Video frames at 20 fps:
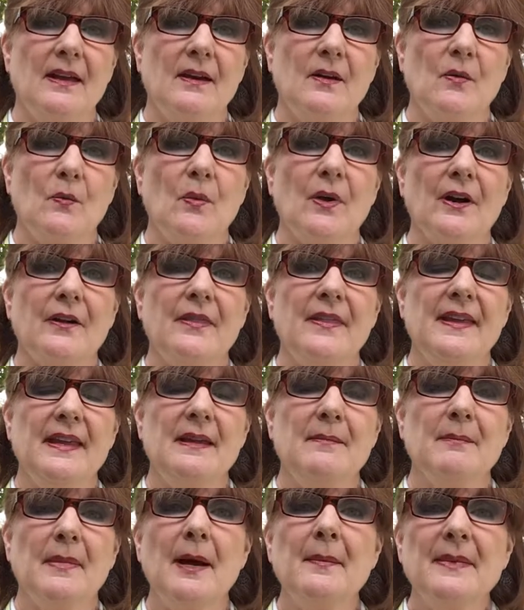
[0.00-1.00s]
where the
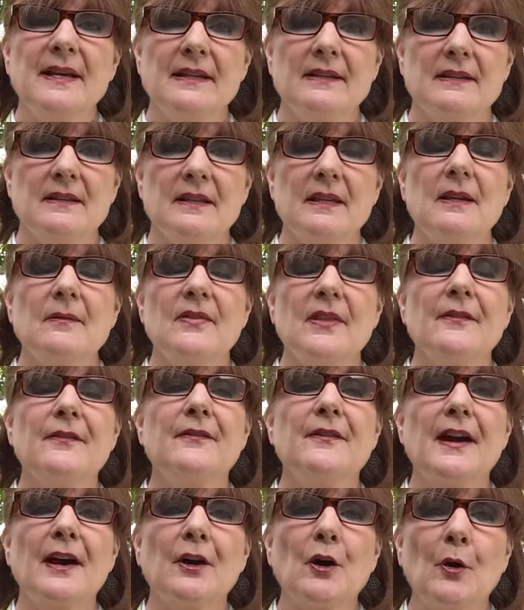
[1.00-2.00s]
mummies, the
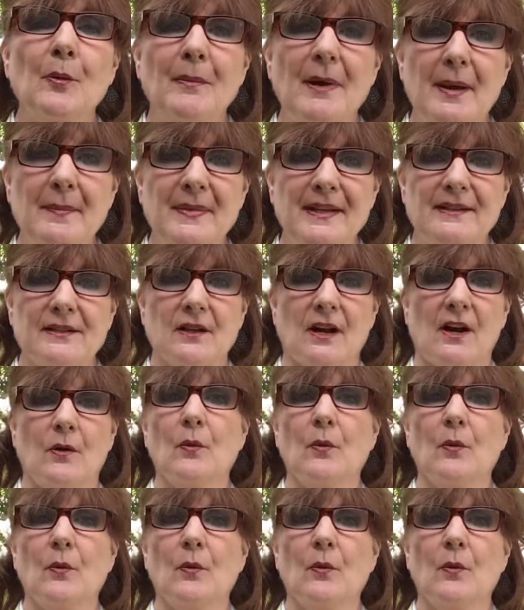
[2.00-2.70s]
pharaoh mummies are.